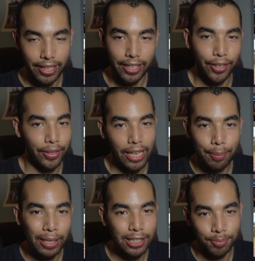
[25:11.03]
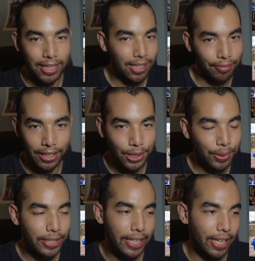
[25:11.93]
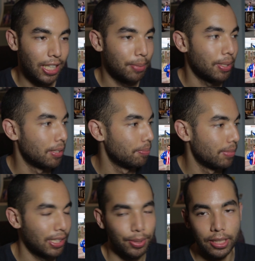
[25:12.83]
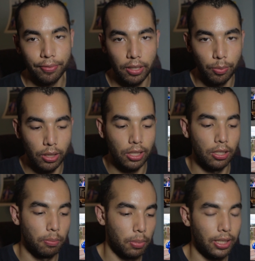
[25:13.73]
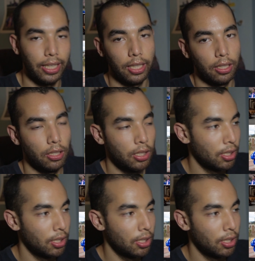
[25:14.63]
you know, you got to make some sacrifice where you can, but this was a fun one to put together.